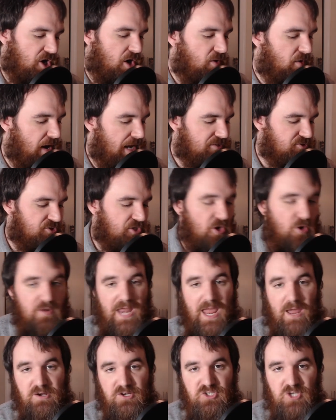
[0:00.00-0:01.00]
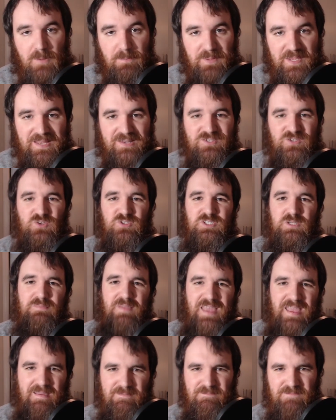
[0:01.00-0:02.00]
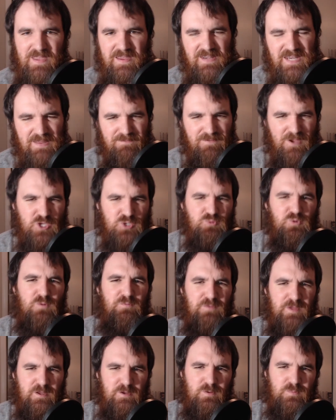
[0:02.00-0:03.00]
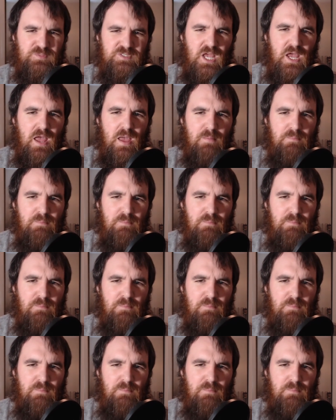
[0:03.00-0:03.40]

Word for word: All right, so now to jump into some MVD visual films.